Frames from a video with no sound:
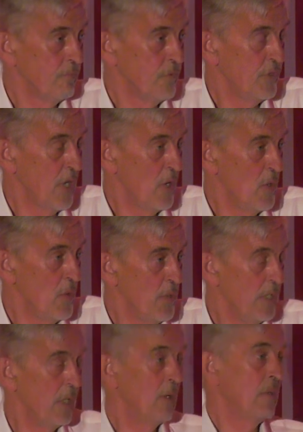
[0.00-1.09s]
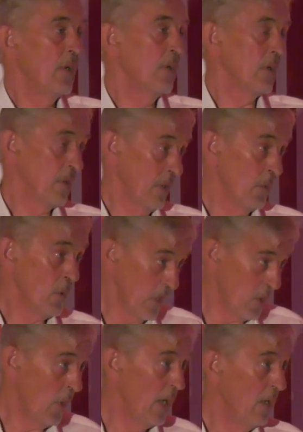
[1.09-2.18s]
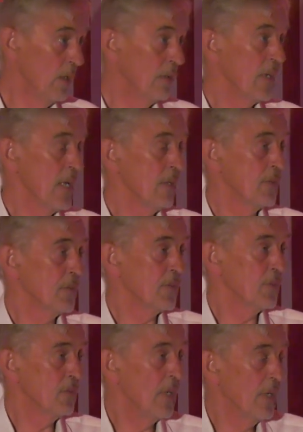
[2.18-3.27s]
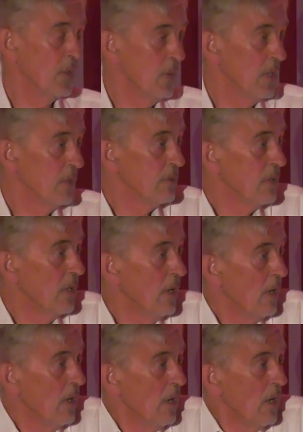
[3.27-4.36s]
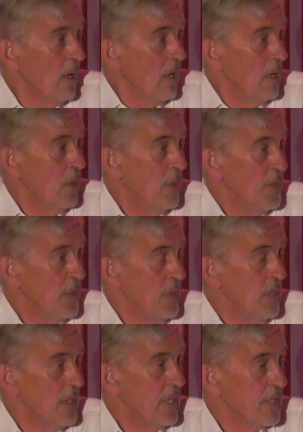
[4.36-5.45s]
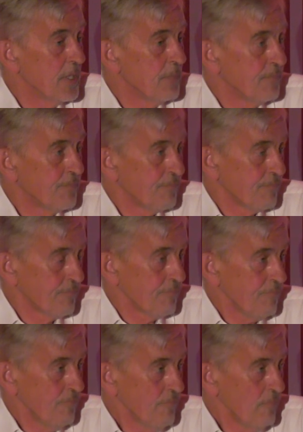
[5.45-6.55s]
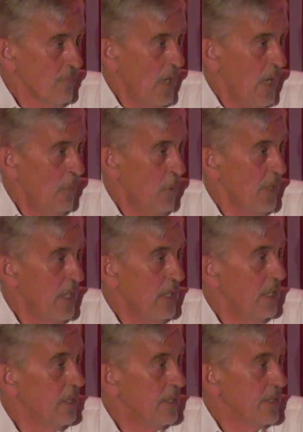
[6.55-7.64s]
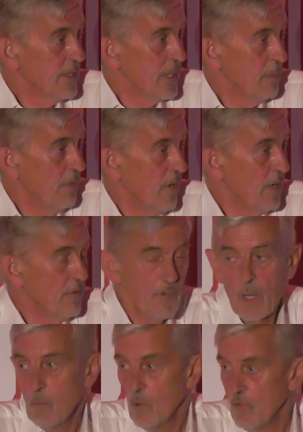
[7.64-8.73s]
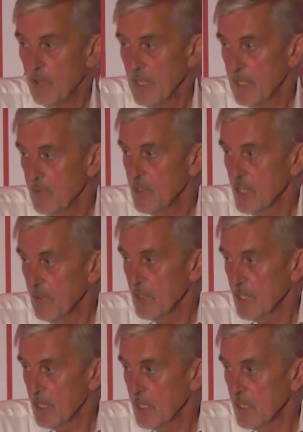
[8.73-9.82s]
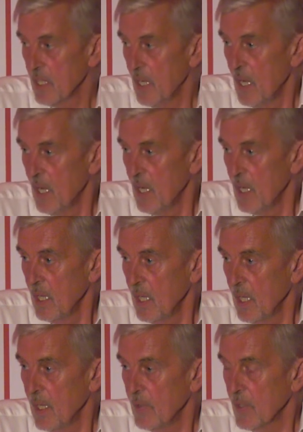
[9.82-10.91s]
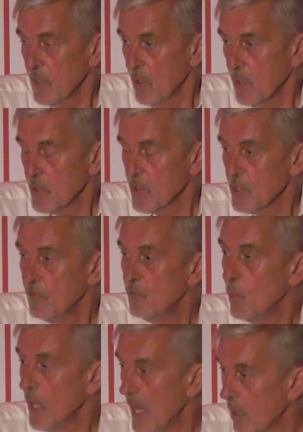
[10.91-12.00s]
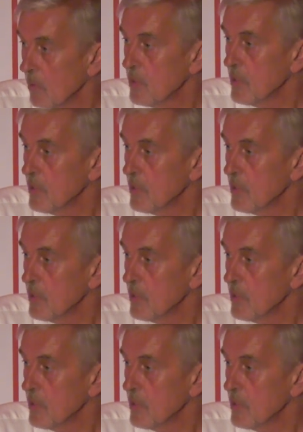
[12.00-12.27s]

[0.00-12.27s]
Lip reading: So, there are quite a lot of councils all around the world who are doing this. And what they learn is they provide far more effective services and the costs fall out.